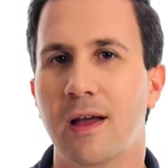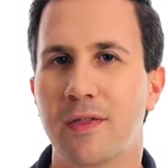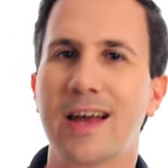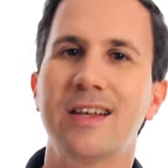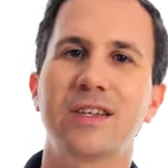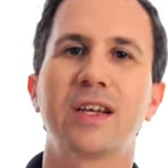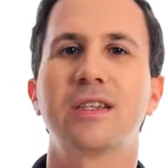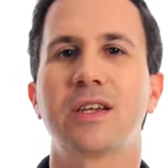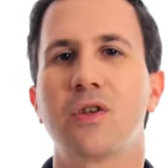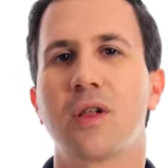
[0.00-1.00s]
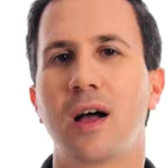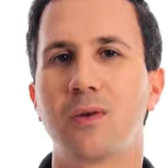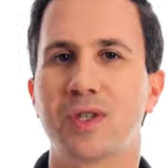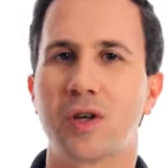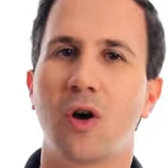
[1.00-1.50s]
That is until I
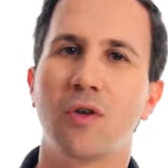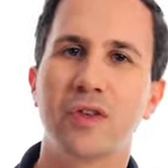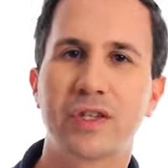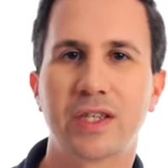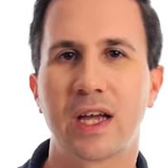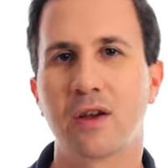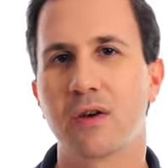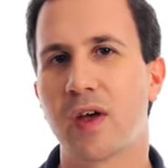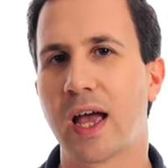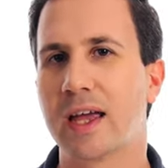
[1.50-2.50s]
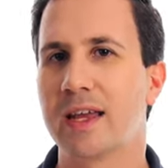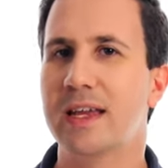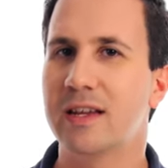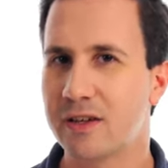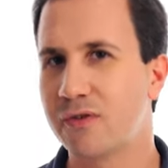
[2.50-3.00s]
was on the set of a
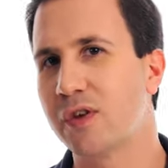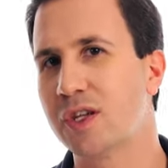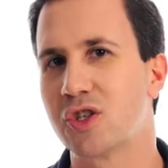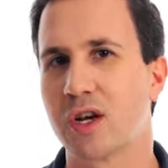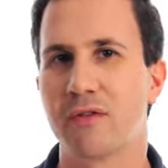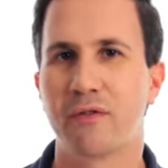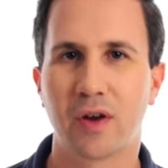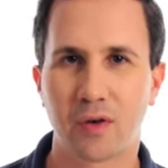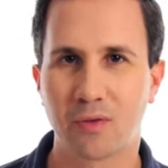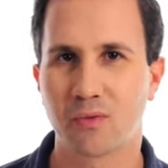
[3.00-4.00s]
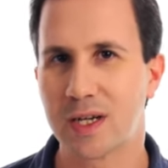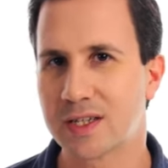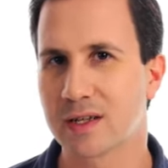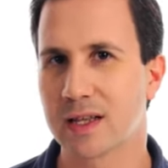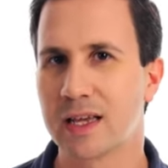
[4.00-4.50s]
indie feature very
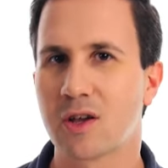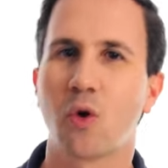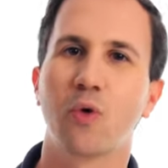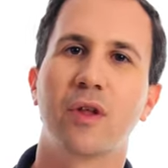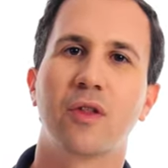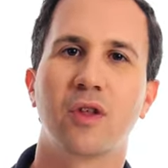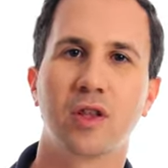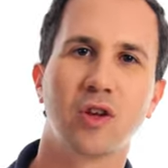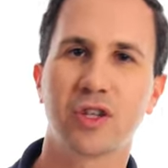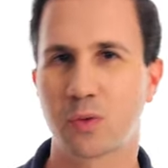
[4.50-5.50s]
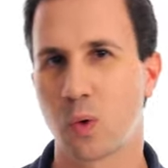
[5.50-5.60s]
recently called The Lost